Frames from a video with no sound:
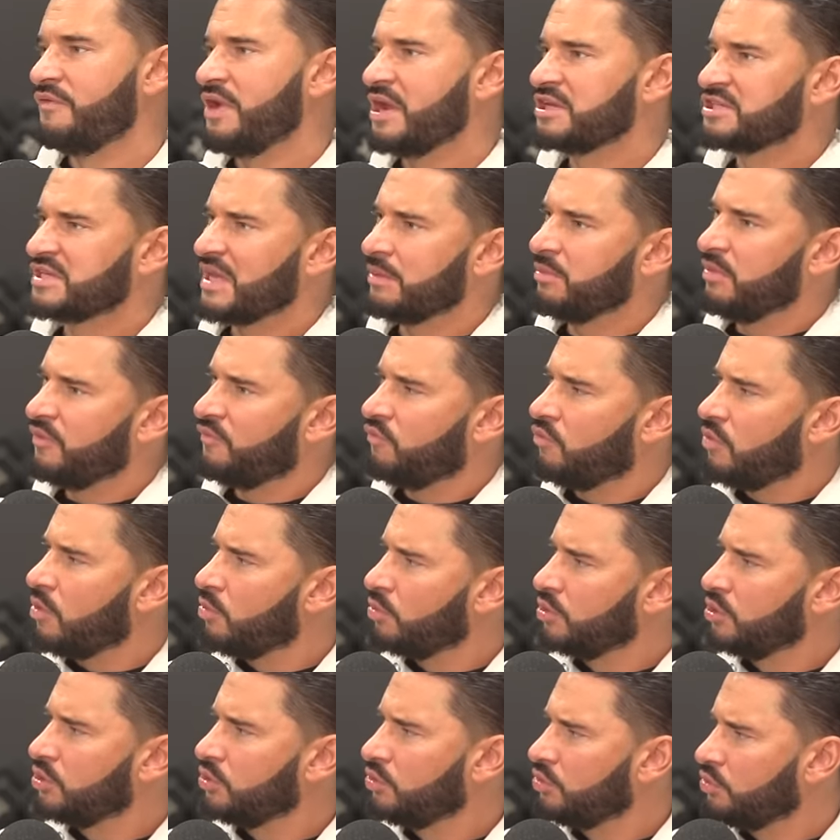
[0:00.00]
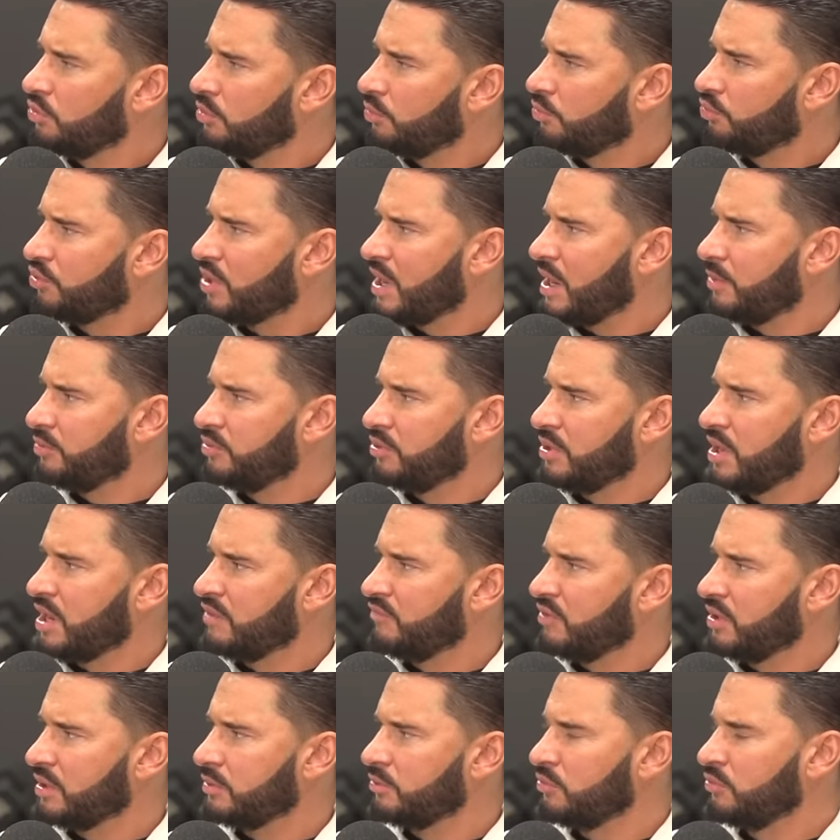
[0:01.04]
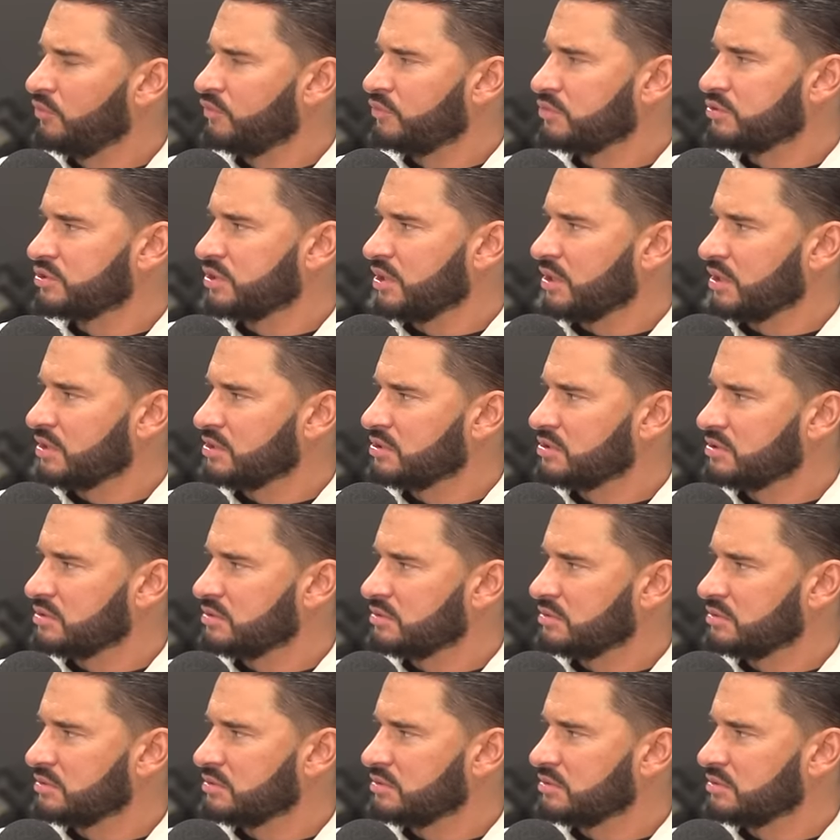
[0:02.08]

Vic said before, when you in prep, you're not even in the mood for sex.